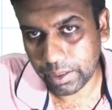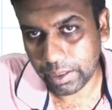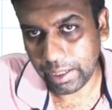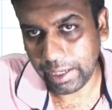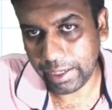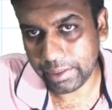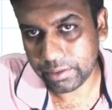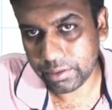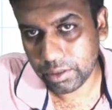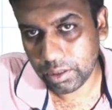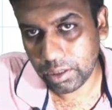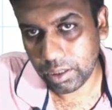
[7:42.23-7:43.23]
and
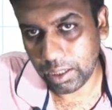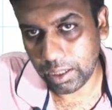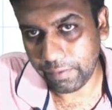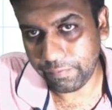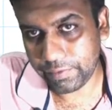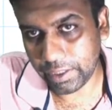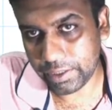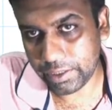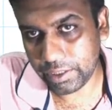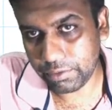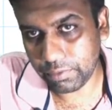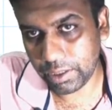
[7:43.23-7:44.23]
after
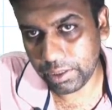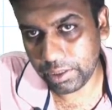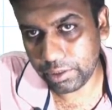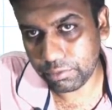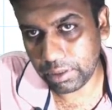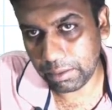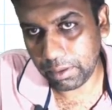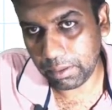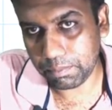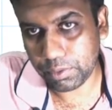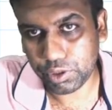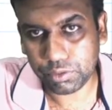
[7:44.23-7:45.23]
t1 it will have
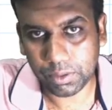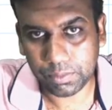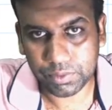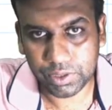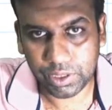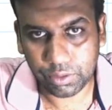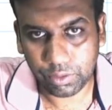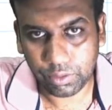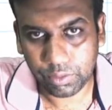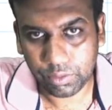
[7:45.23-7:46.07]
amplitude of 0,